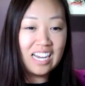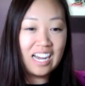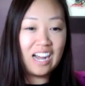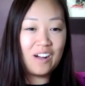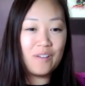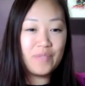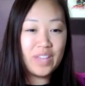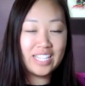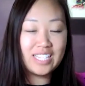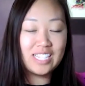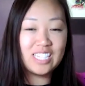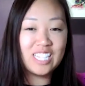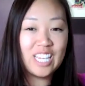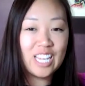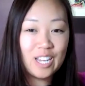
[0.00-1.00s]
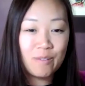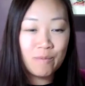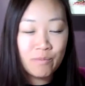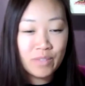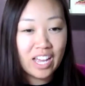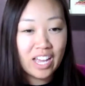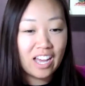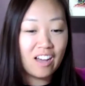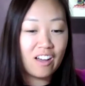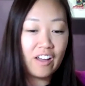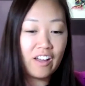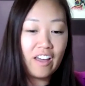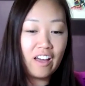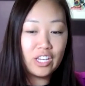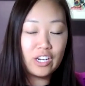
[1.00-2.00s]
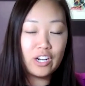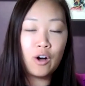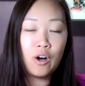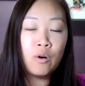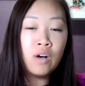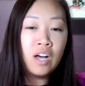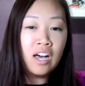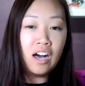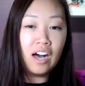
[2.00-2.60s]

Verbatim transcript: um, that as a team, uh, you know,